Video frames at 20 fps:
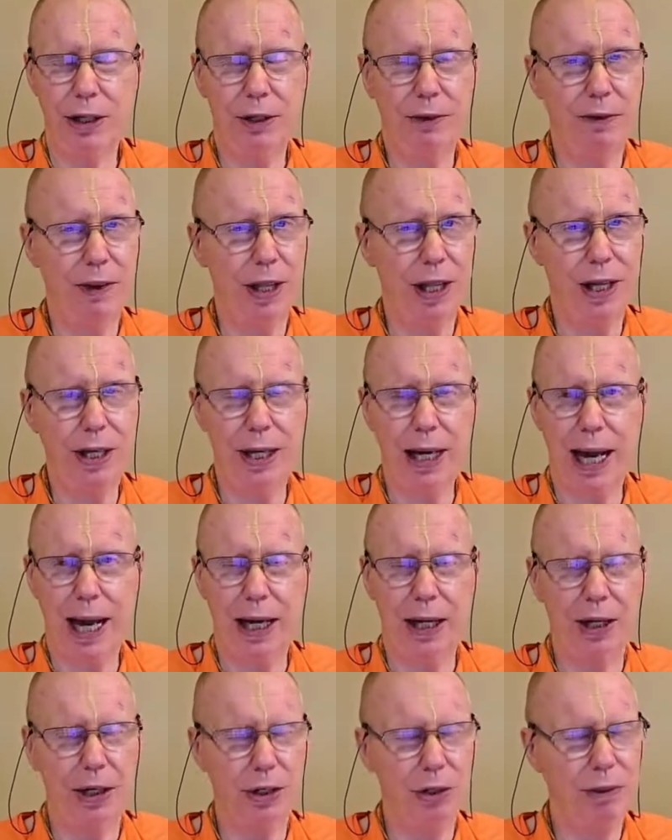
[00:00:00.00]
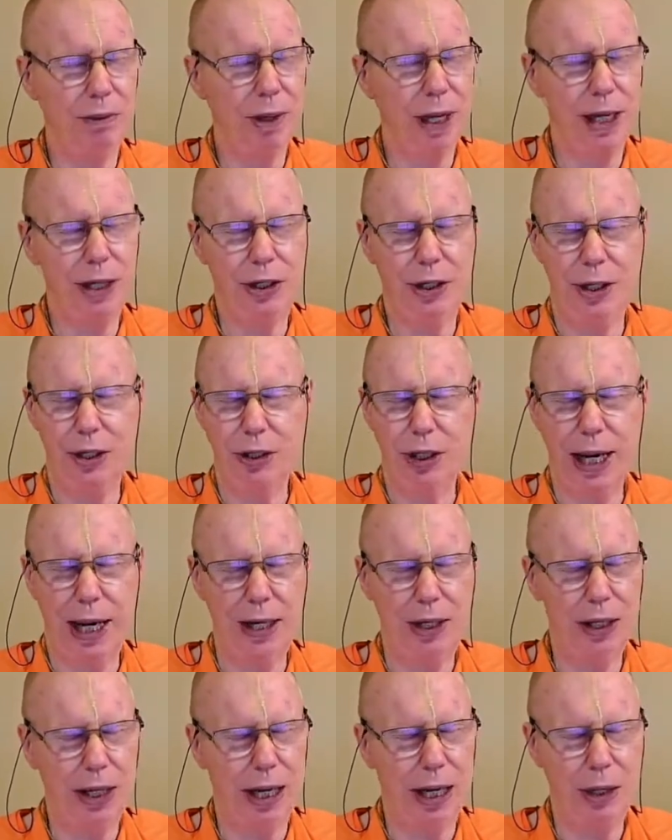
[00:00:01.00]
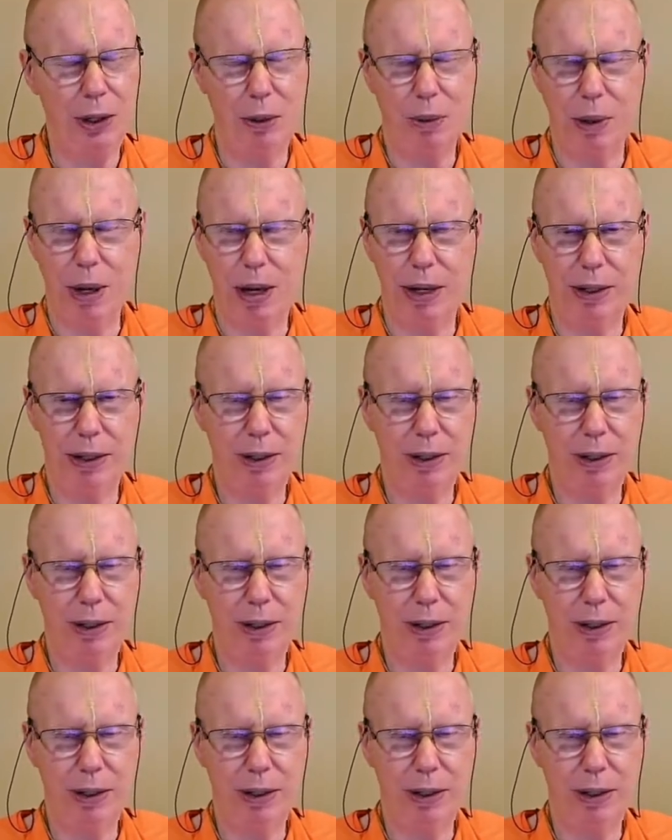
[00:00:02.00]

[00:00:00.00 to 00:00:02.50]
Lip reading: the darkest regions, I tell you what.